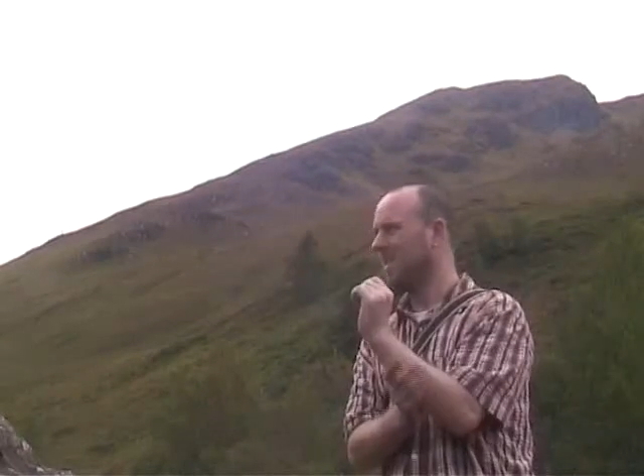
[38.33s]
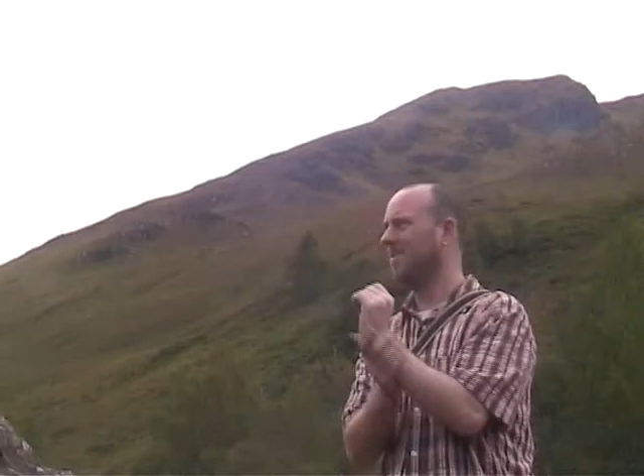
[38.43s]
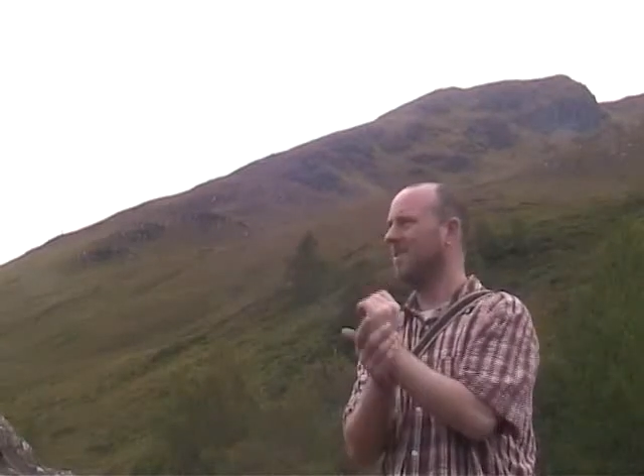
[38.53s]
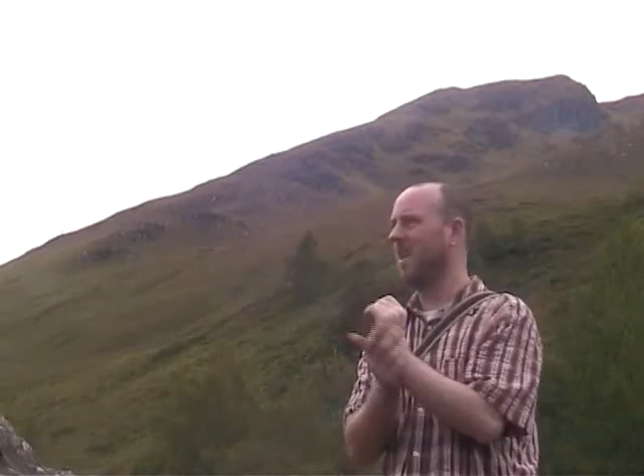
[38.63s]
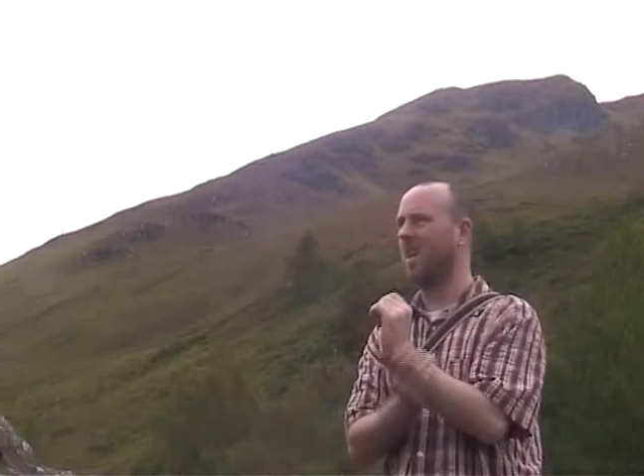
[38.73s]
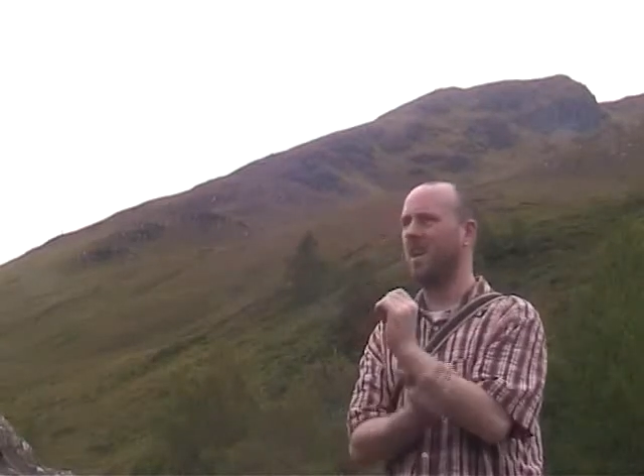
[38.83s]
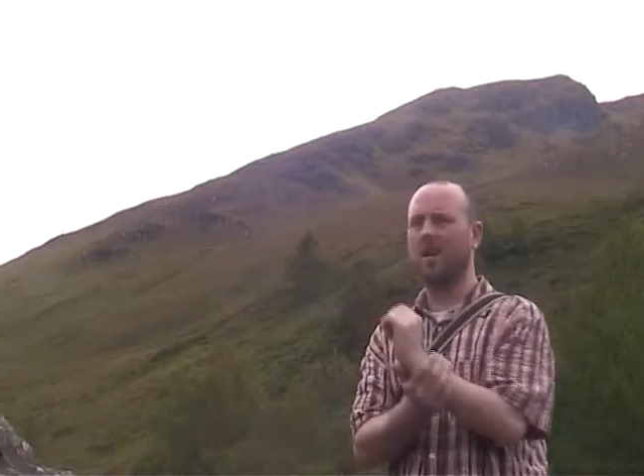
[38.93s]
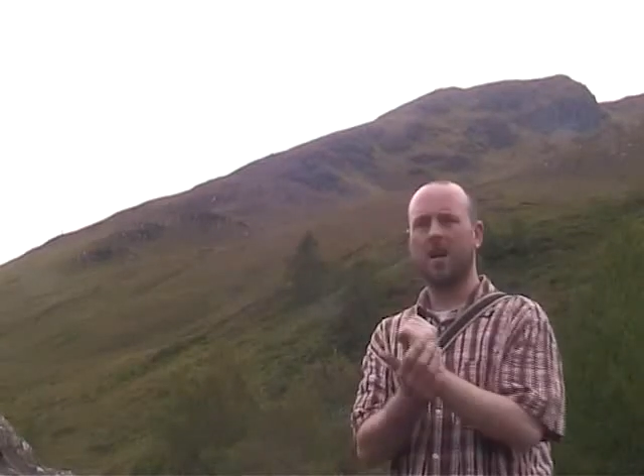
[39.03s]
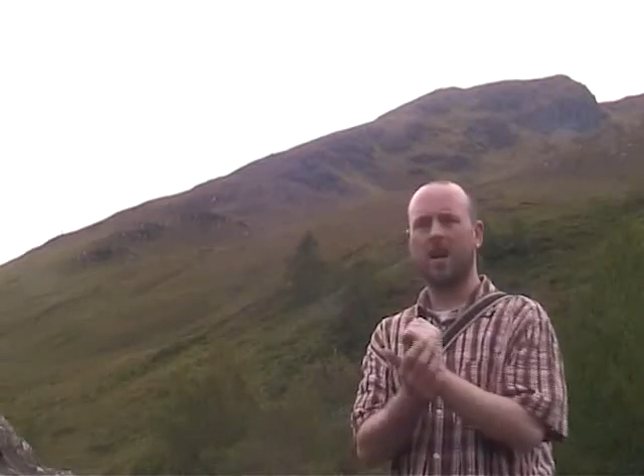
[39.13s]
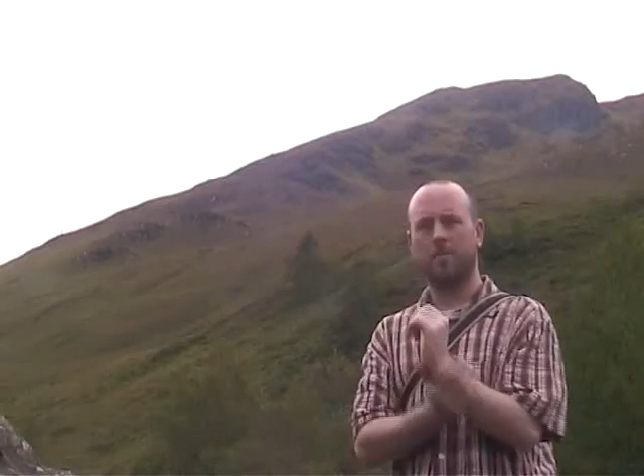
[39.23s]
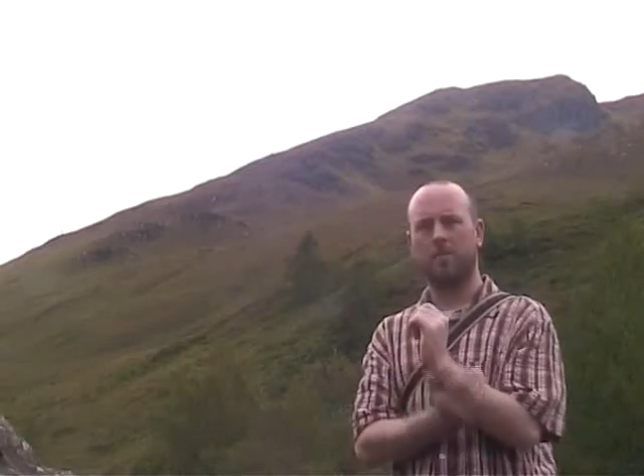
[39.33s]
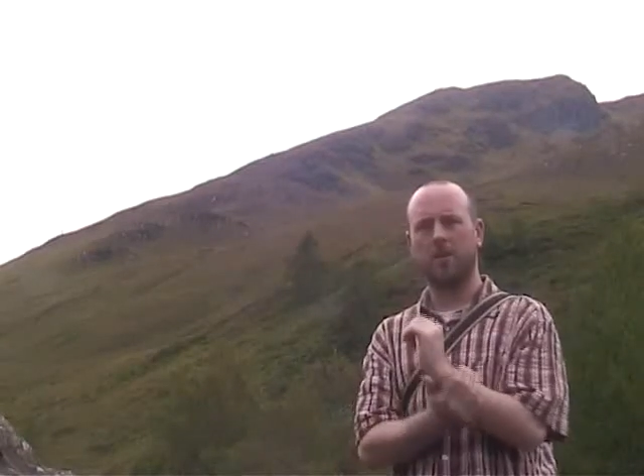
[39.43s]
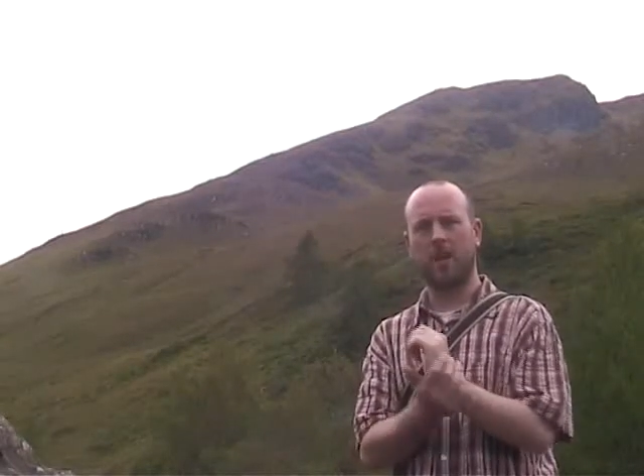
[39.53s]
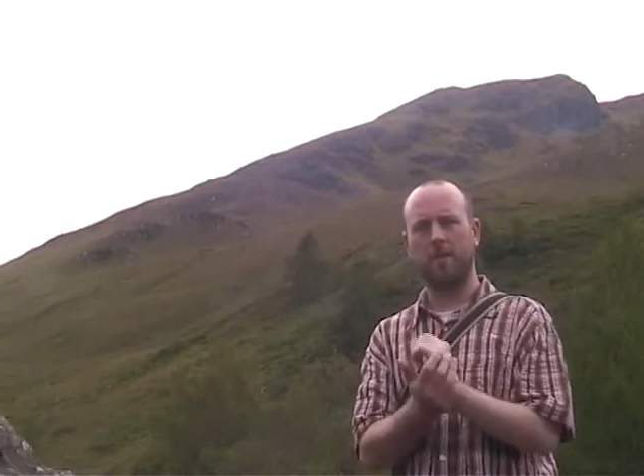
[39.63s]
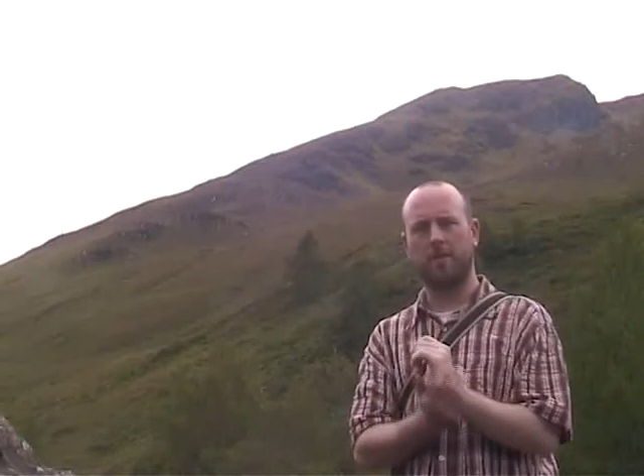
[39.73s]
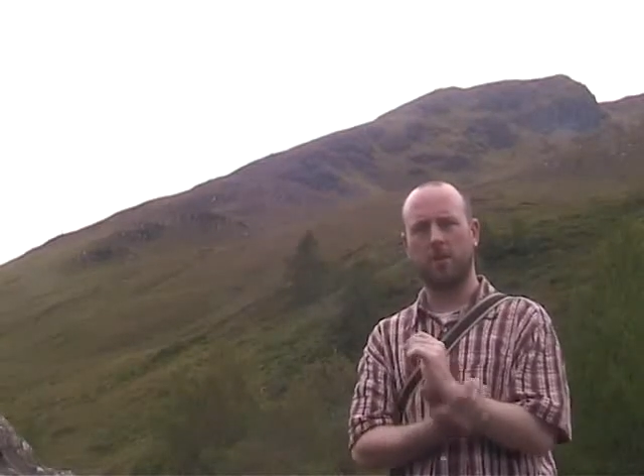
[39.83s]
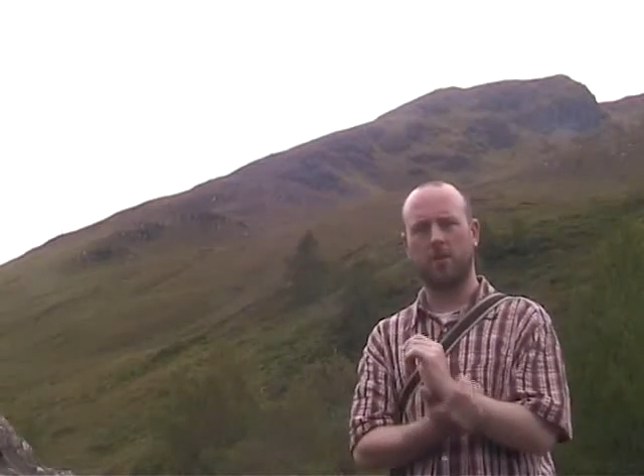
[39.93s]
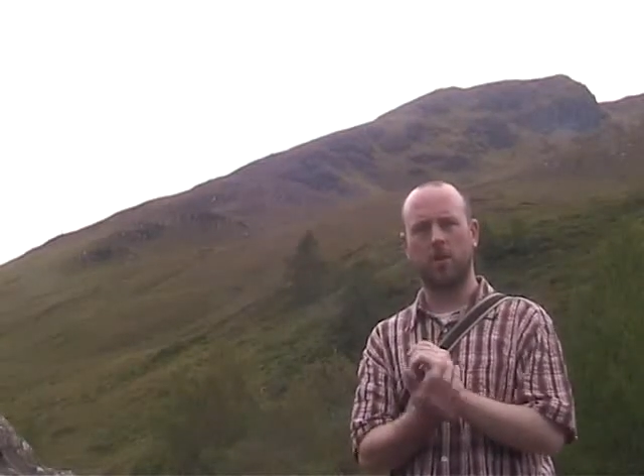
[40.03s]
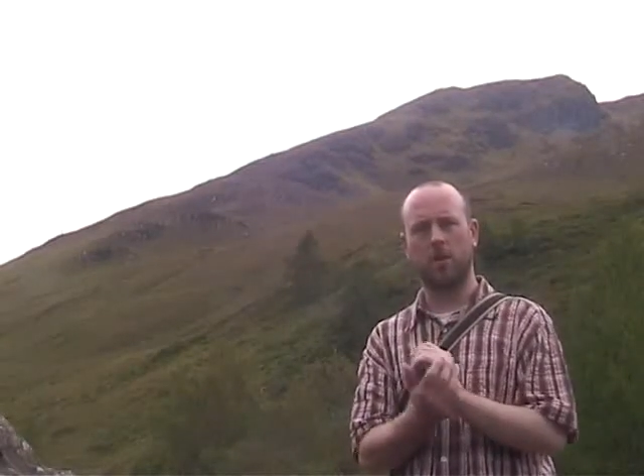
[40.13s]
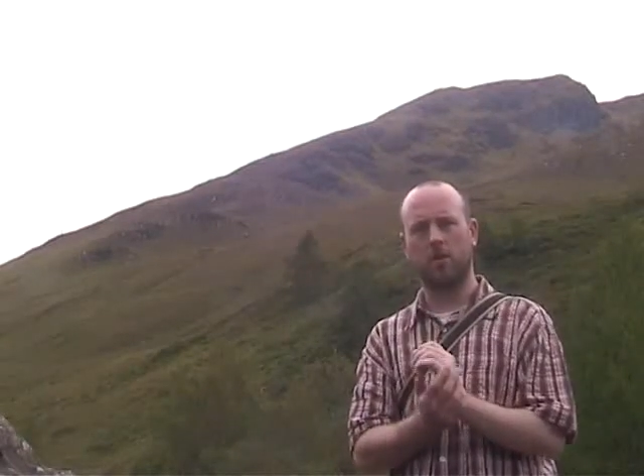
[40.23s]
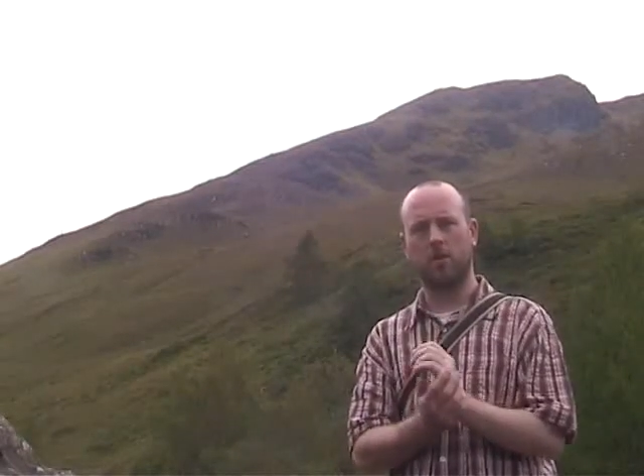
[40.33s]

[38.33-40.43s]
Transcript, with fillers: So yeah, I'd booked in for a tour at